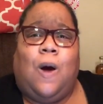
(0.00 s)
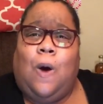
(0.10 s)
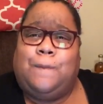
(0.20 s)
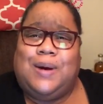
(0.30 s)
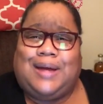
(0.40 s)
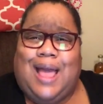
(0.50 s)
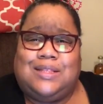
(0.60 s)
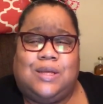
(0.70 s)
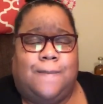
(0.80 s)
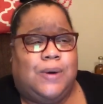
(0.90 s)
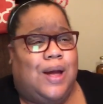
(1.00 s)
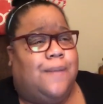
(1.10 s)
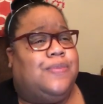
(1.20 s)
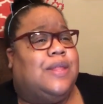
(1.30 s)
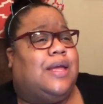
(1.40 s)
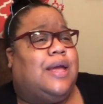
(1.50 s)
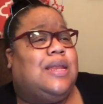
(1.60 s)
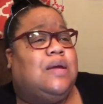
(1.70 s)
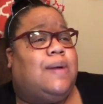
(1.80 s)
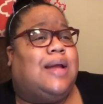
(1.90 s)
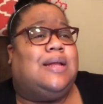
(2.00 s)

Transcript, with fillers: Oh, punk ass little boy anyway,